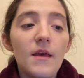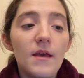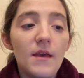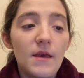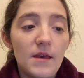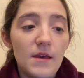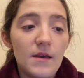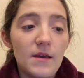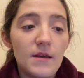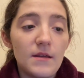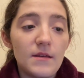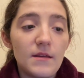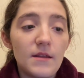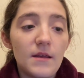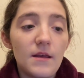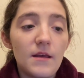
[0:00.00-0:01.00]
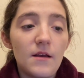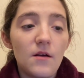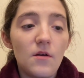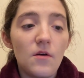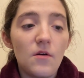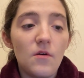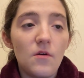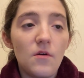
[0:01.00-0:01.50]
And
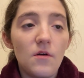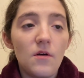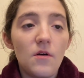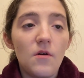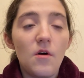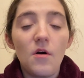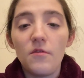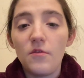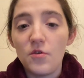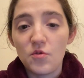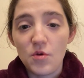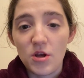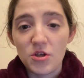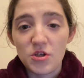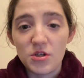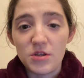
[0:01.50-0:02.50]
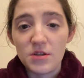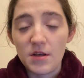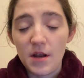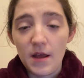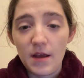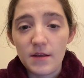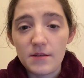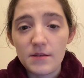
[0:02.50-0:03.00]
all those questions I'm
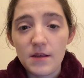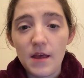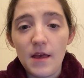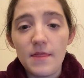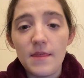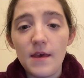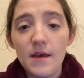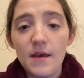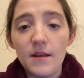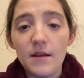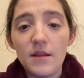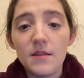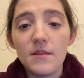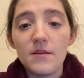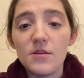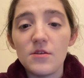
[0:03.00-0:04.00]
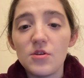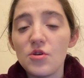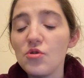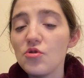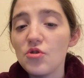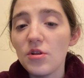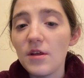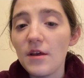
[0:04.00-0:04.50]
gonna ask. And then there's
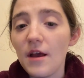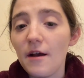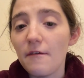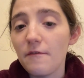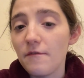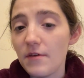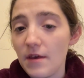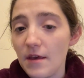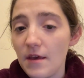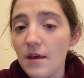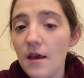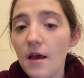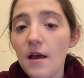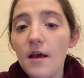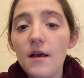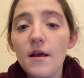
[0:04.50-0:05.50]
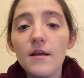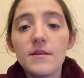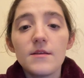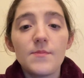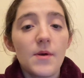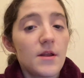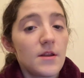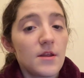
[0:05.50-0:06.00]
usually a fee
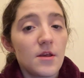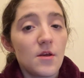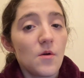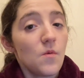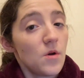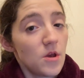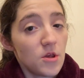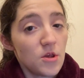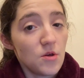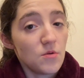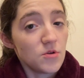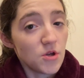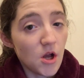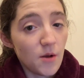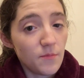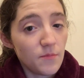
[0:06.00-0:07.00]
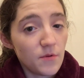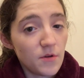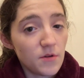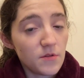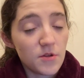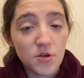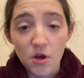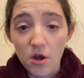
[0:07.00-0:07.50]
depending where you adopt
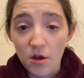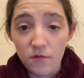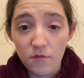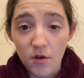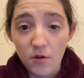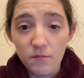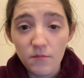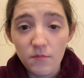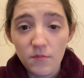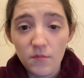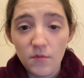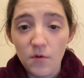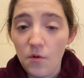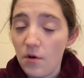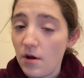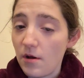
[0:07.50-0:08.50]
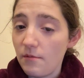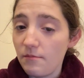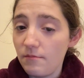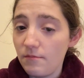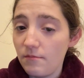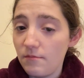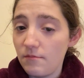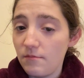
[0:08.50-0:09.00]
the dog from or
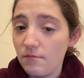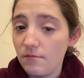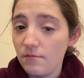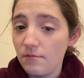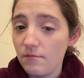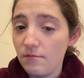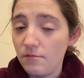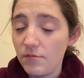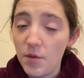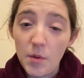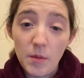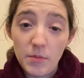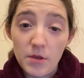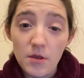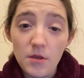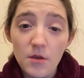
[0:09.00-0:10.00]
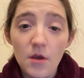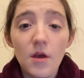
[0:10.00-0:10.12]
the puppy.